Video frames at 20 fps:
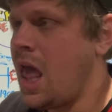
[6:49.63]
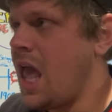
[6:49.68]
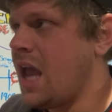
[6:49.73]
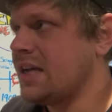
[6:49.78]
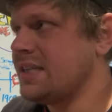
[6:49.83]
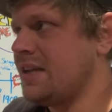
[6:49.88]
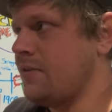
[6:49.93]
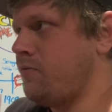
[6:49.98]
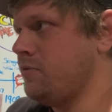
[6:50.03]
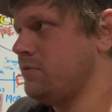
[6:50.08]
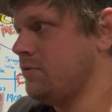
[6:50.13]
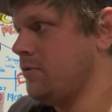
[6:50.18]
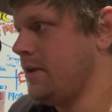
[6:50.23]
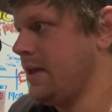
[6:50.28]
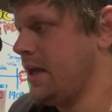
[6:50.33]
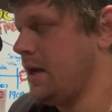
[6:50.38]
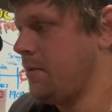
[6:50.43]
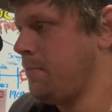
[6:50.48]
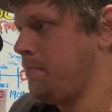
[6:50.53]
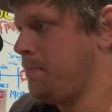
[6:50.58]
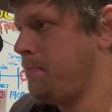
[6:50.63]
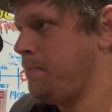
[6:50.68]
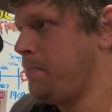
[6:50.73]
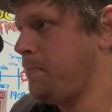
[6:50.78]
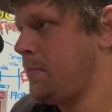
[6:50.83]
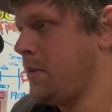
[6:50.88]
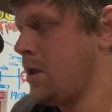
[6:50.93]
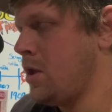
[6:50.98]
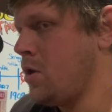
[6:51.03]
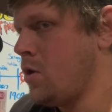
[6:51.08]
Except for Lugia.
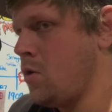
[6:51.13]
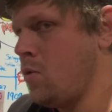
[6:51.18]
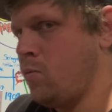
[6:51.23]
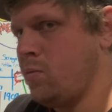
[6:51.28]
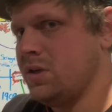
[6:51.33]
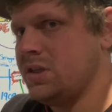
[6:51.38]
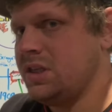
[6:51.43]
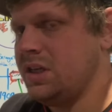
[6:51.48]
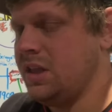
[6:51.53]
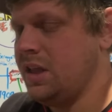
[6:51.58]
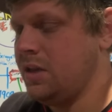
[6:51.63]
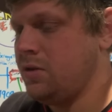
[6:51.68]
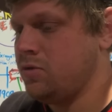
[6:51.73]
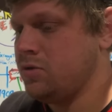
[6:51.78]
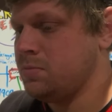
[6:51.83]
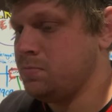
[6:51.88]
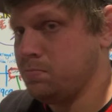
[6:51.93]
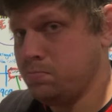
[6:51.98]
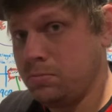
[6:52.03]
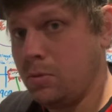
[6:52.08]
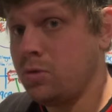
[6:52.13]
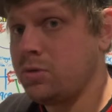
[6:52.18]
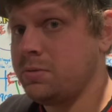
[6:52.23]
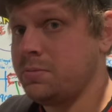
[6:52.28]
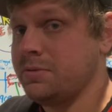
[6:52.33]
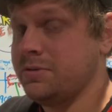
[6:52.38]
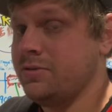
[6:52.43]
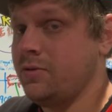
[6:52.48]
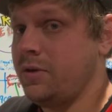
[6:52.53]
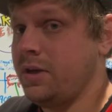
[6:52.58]
We see that there's
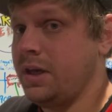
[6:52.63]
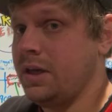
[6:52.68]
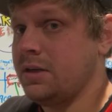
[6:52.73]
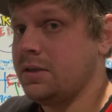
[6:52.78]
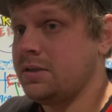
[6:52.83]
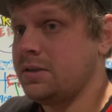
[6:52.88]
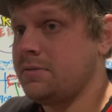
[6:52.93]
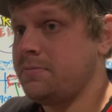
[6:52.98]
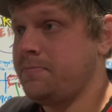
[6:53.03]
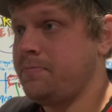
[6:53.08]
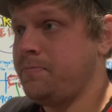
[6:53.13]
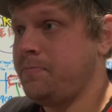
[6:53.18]
multiple Lugias.